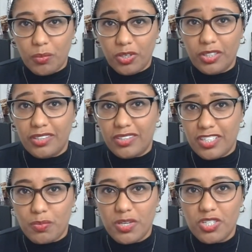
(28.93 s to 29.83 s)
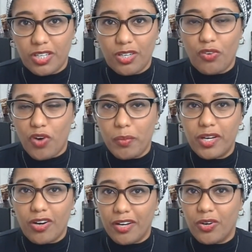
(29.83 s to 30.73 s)
community transmission of
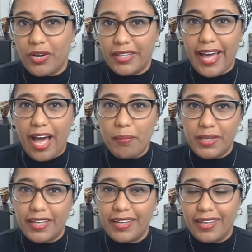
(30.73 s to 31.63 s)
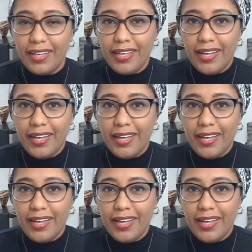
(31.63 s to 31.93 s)
Omicron already happening.